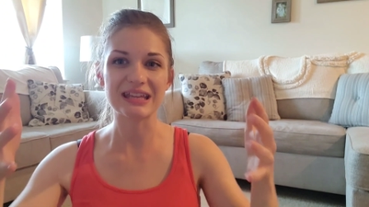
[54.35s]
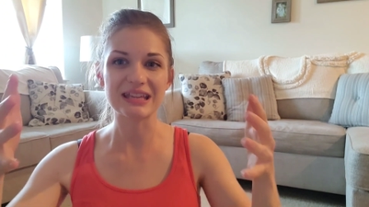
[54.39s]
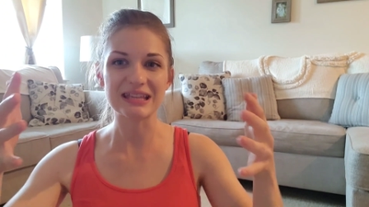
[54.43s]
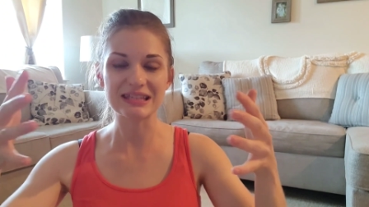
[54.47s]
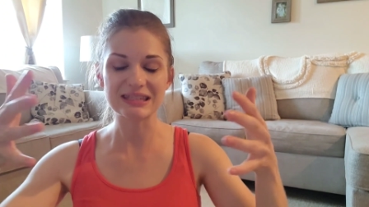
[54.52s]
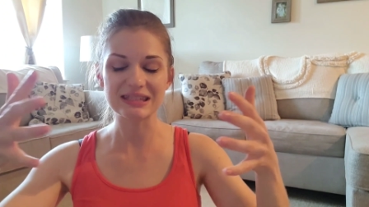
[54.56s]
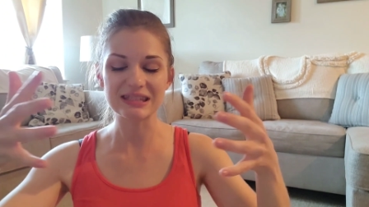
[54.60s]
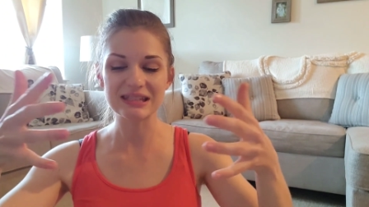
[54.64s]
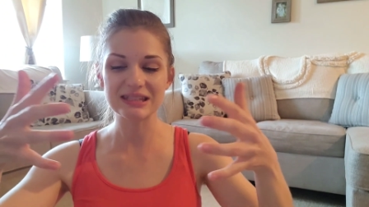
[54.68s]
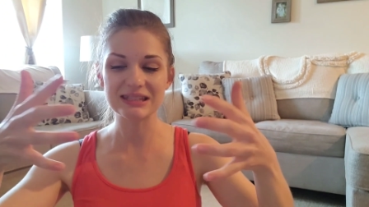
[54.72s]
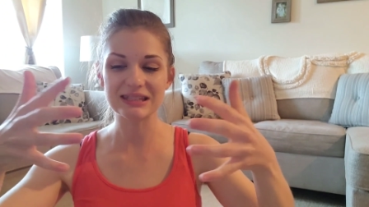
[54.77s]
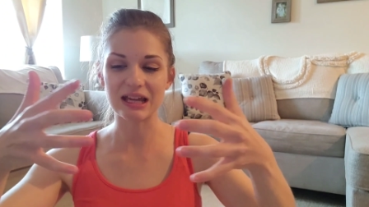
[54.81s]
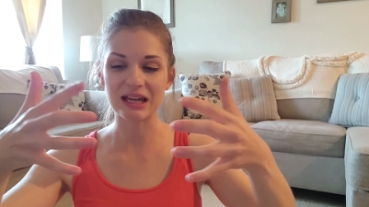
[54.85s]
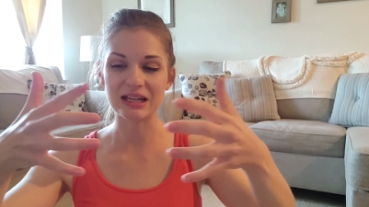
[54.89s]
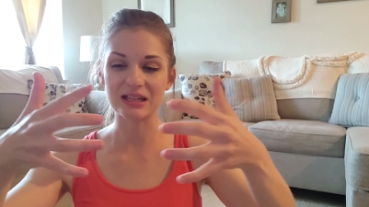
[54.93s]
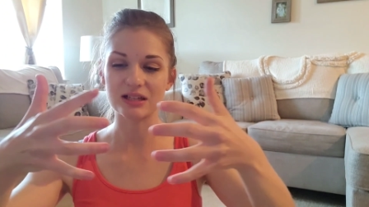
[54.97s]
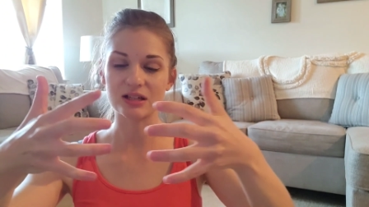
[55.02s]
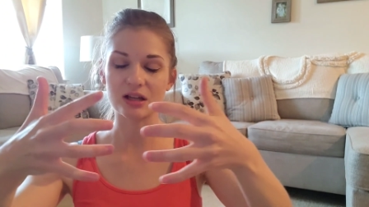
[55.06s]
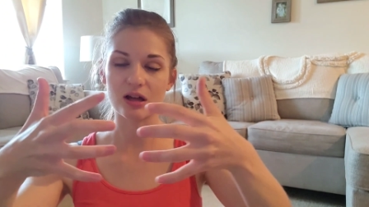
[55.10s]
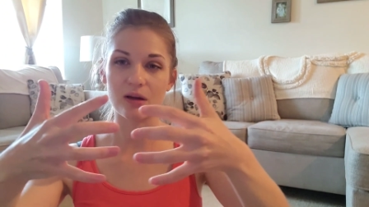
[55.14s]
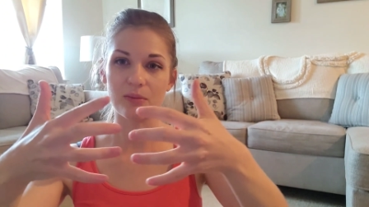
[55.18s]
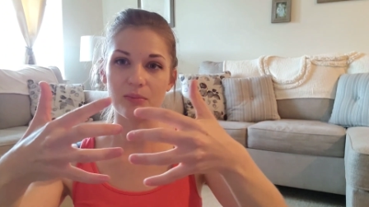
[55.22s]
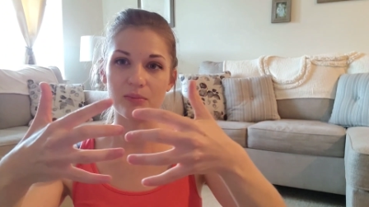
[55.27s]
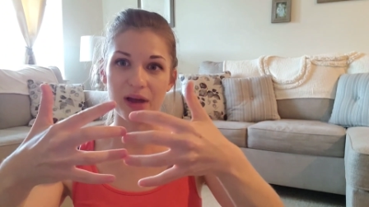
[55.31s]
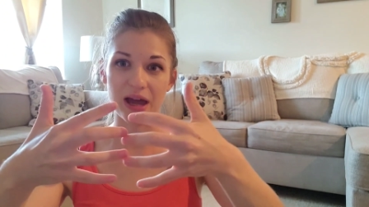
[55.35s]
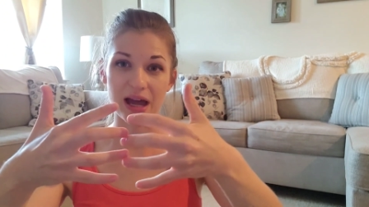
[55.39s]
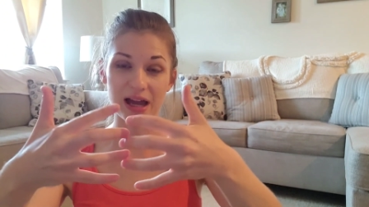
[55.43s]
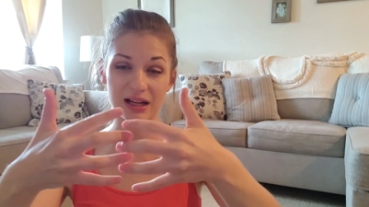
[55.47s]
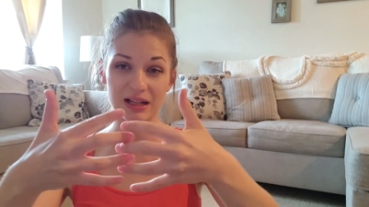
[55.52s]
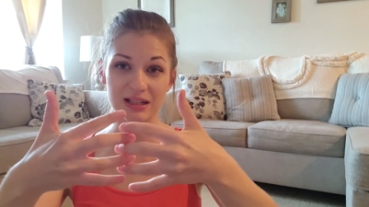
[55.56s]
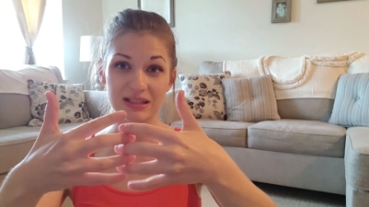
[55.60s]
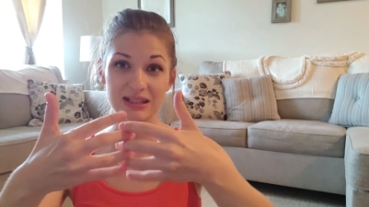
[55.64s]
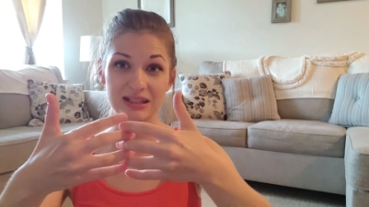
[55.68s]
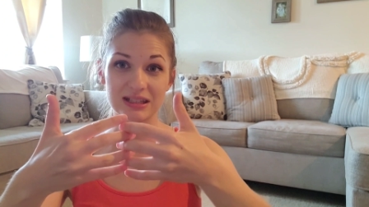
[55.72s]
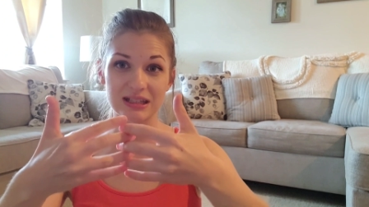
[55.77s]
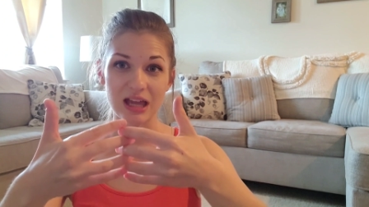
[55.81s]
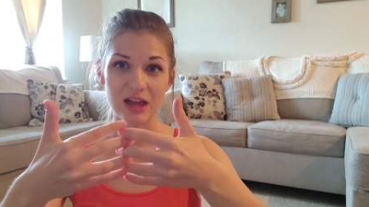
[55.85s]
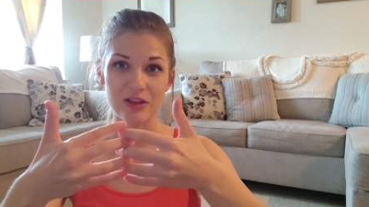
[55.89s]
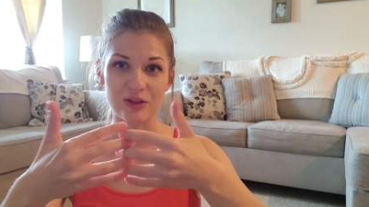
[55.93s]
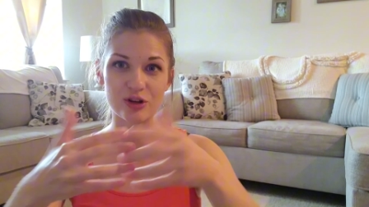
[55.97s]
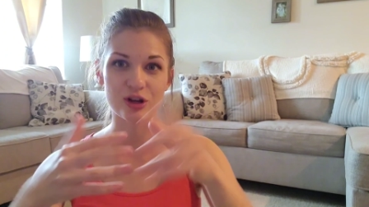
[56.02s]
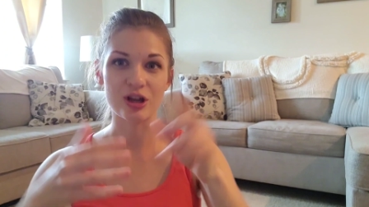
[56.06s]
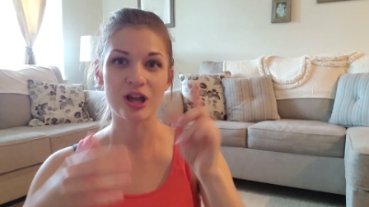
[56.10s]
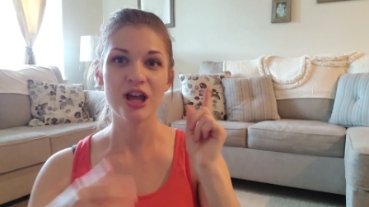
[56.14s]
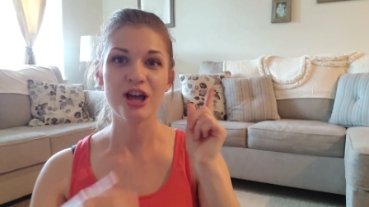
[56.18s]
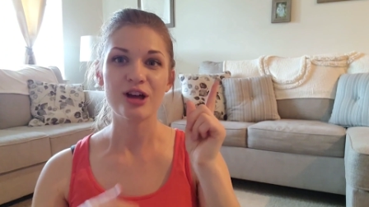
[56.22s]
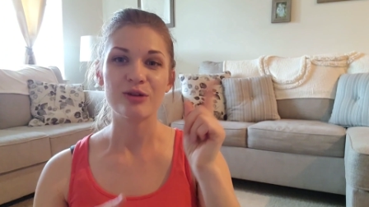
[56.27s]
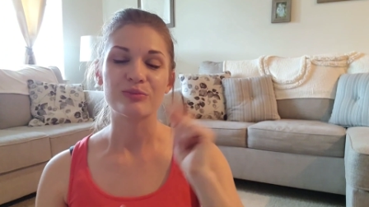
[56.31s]
is designed to come back
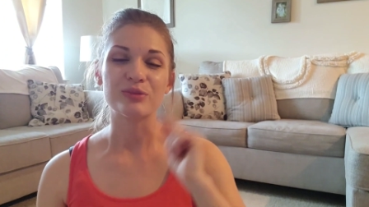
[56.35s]
together.